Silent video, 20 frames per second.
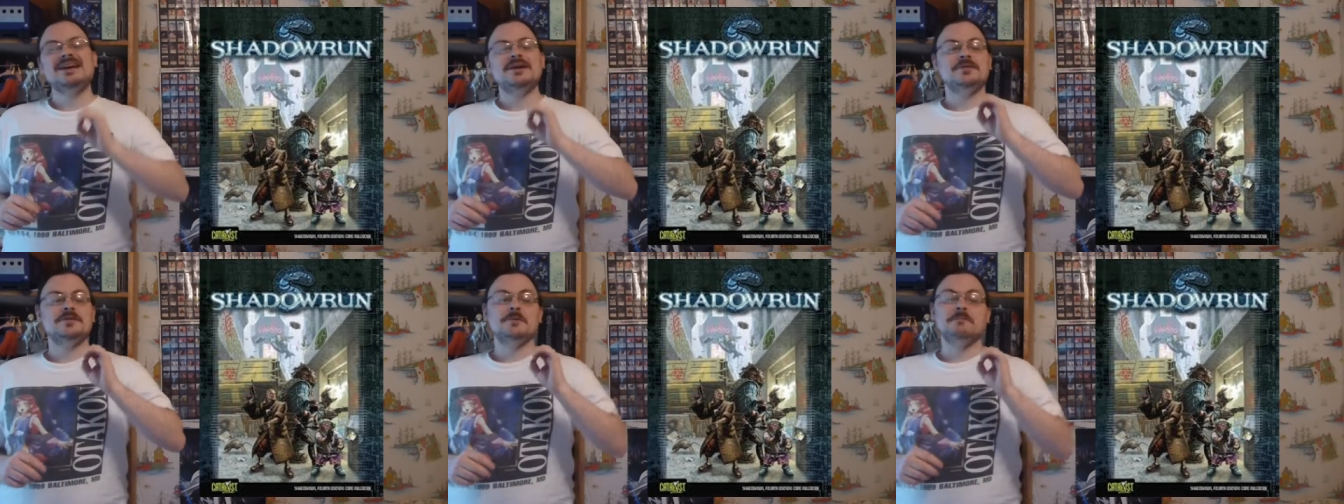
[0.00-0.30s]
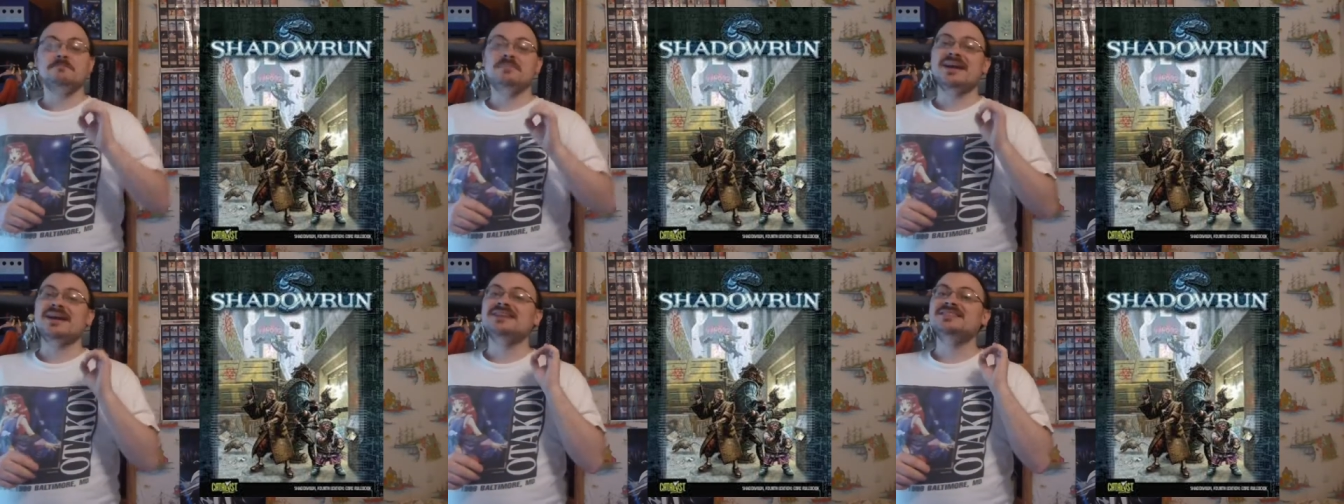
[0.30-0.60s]
The
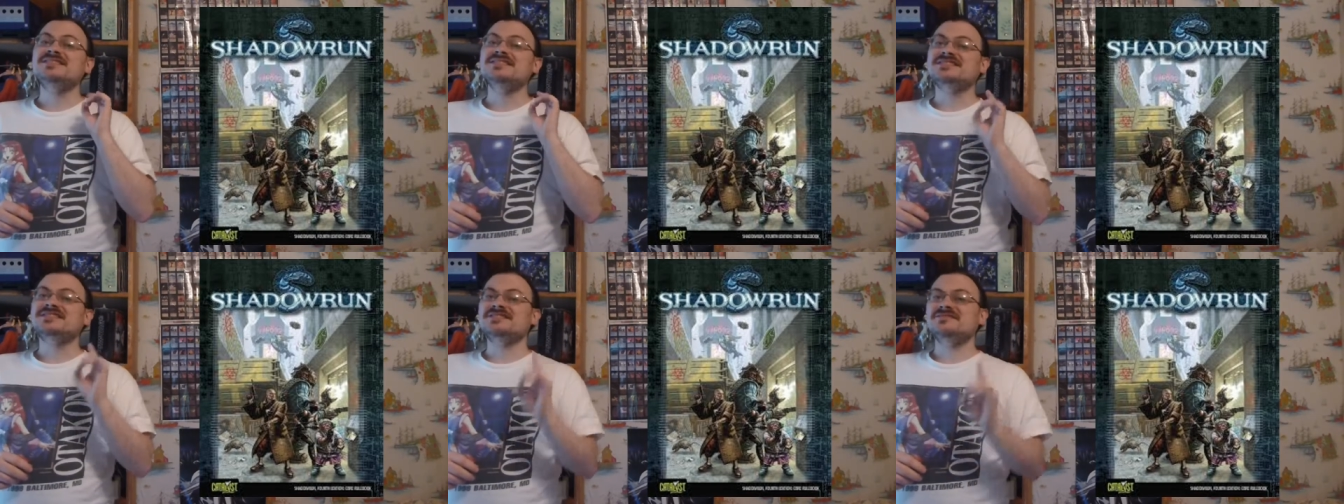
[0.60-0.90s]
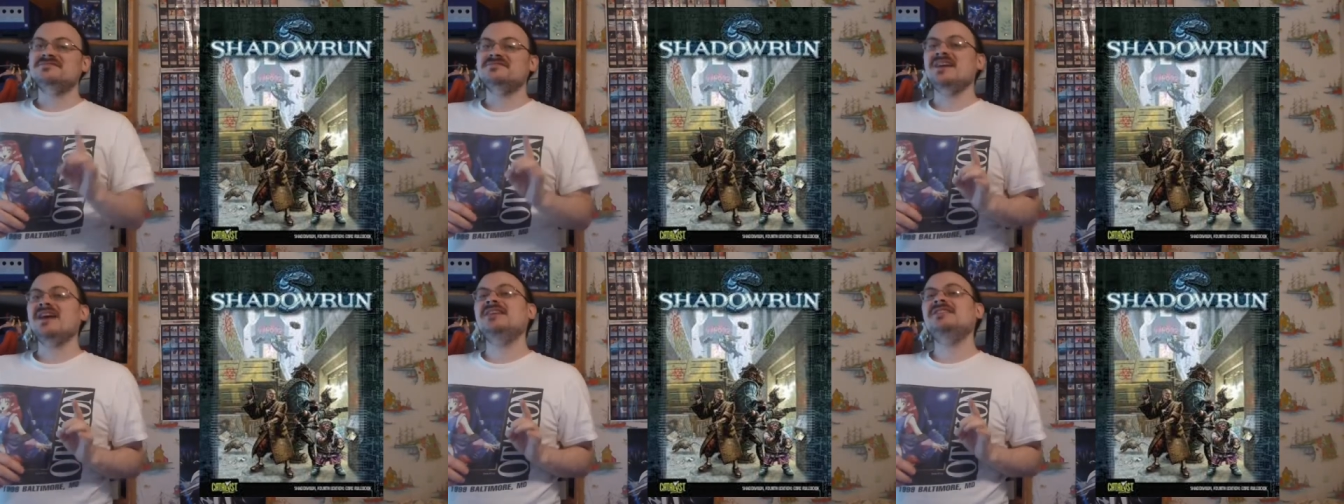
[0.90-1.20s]
big
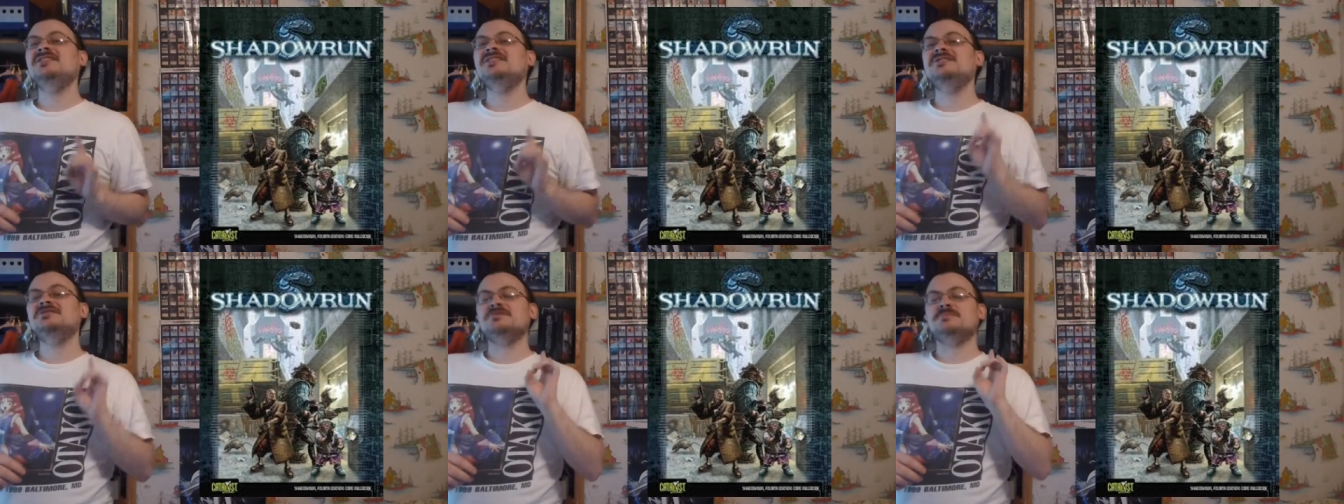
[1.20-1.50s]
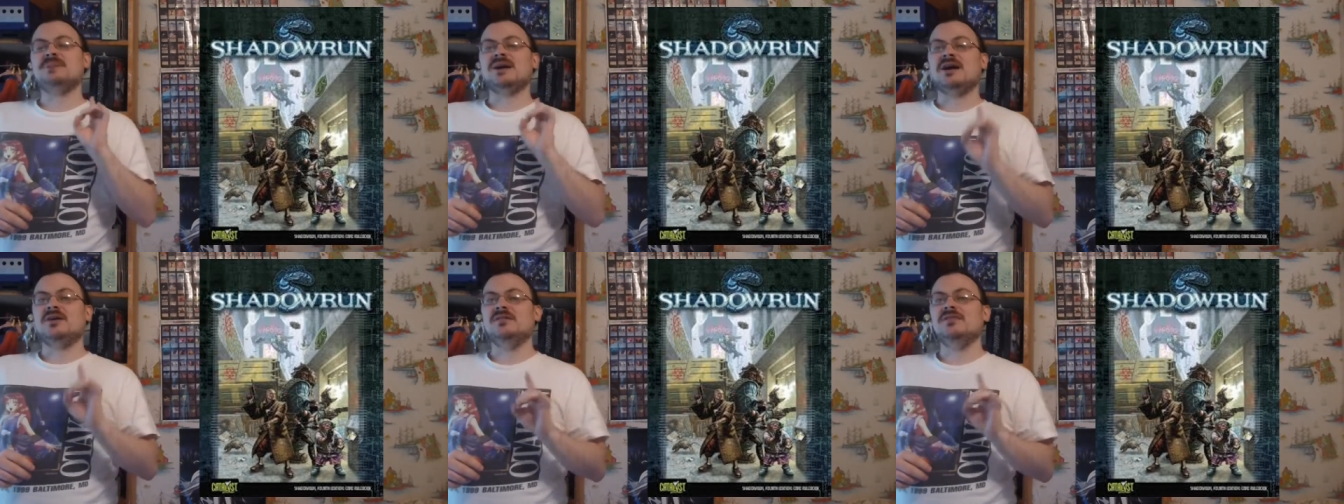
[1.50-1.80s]
disadvantage
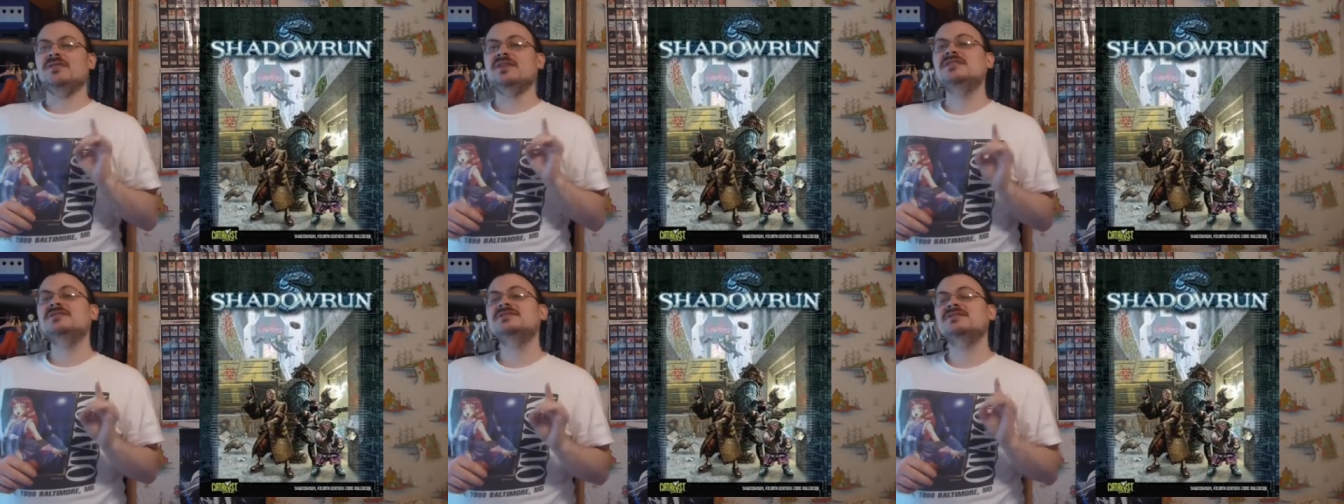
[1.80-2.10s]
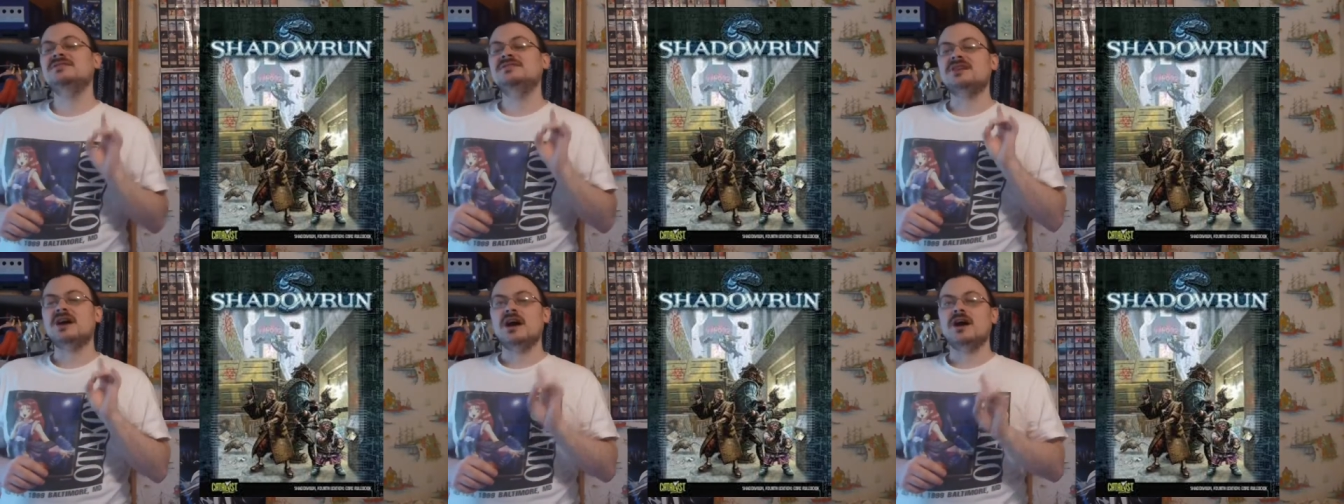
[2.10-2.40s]
about this
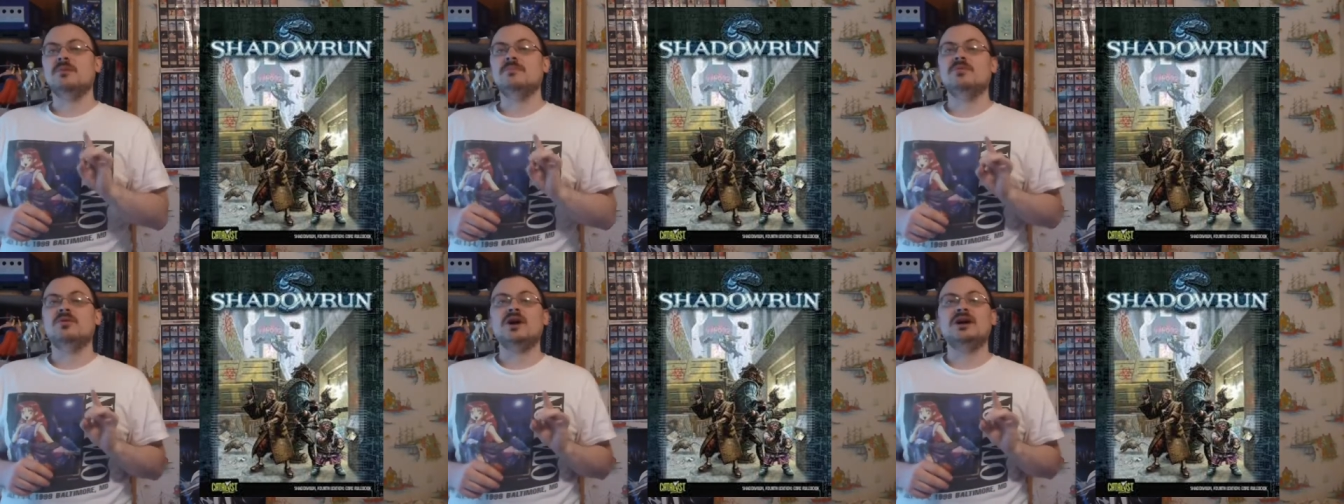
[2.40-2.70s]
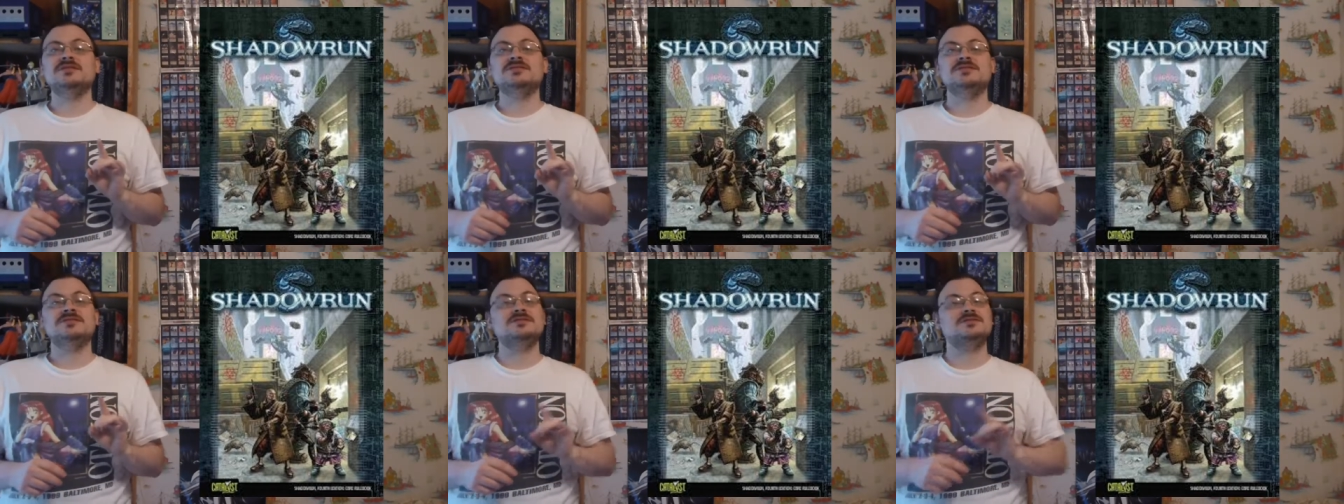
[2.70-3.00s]
entire
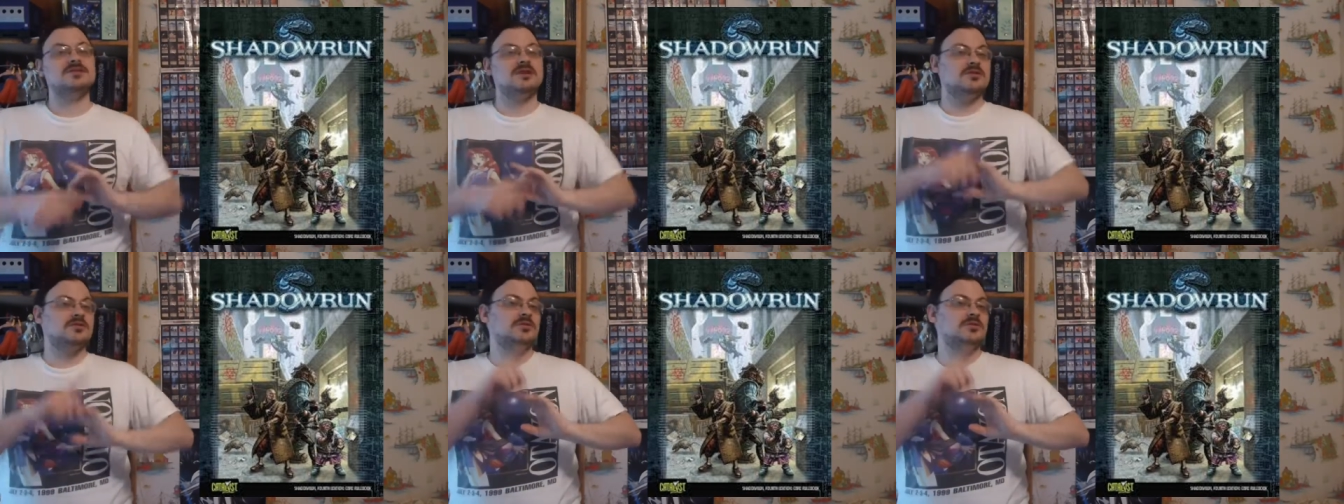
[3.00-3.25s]
process,